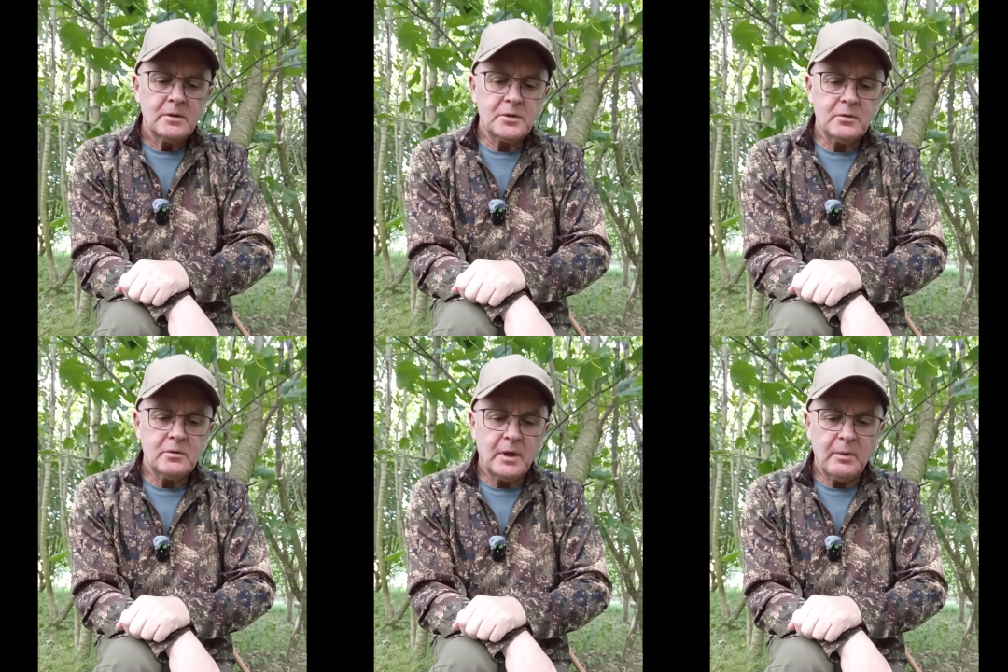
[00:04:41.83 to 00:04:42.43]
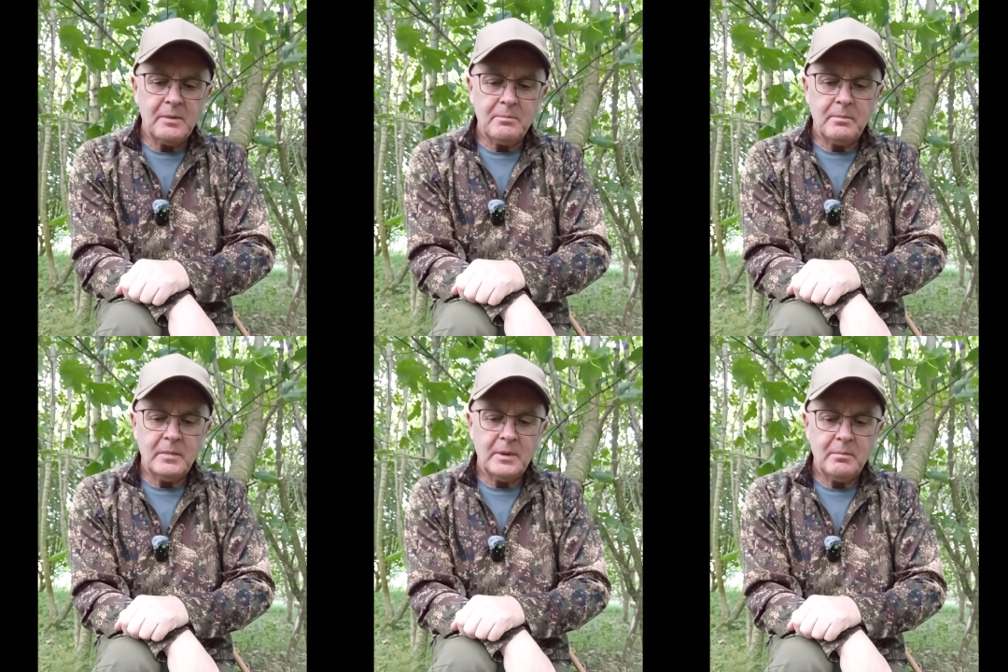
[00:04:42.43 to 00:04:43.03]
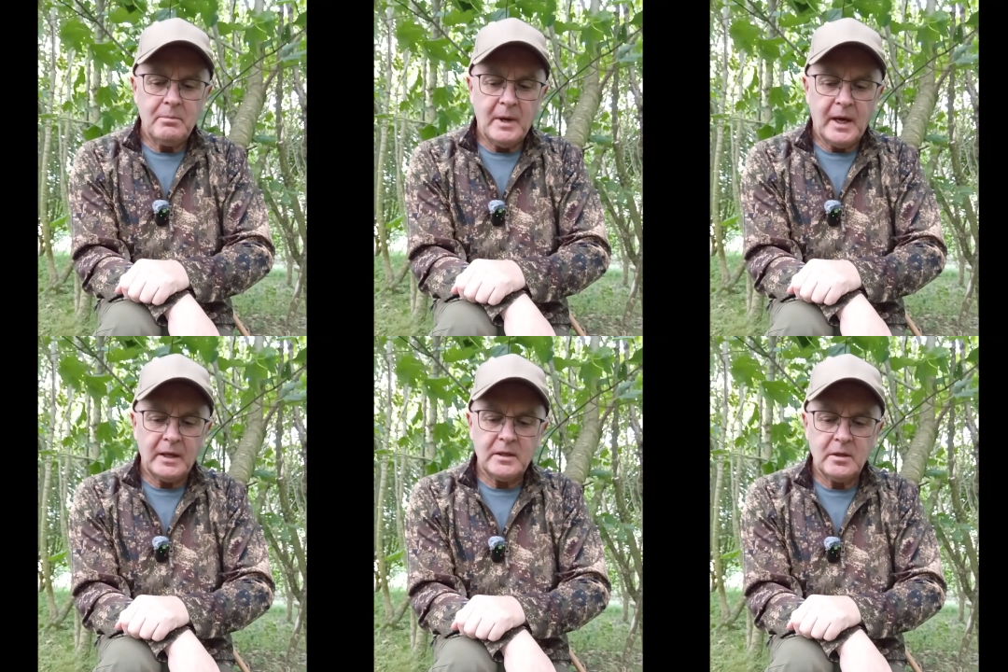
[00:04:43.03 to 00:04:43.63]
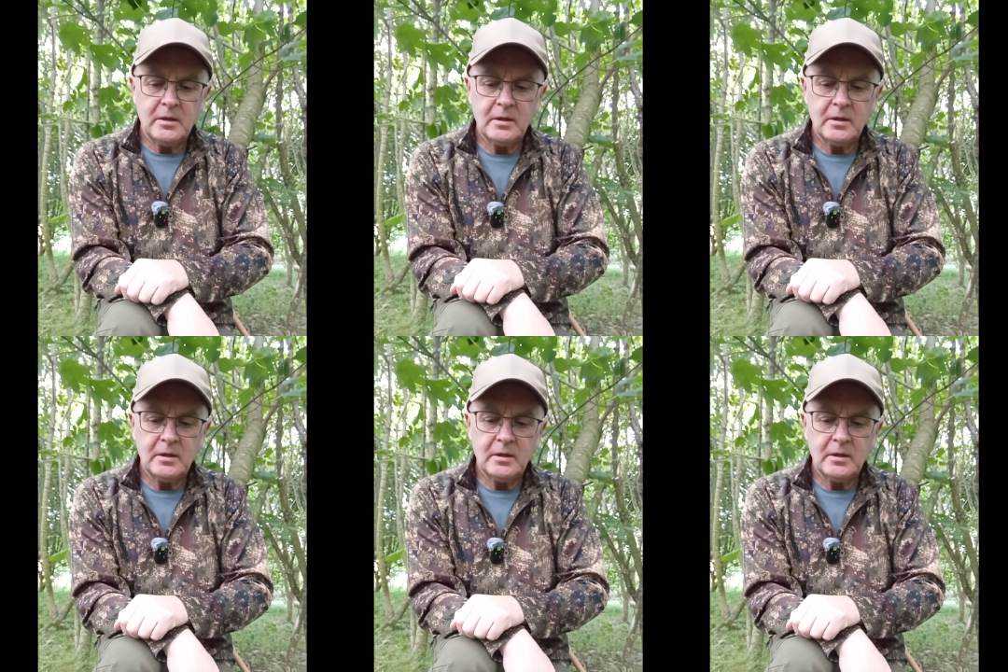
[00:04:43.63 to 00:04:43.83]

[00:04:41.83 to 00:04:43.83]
So I went back.